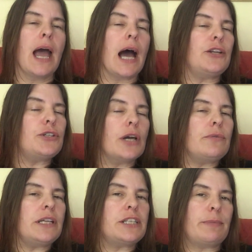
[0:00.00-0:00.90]
And you don't
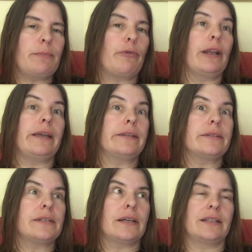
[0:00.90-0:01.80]
need to be
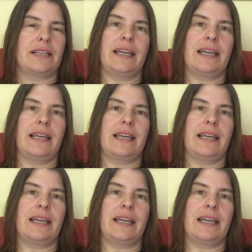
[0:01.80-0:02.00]
brilliant at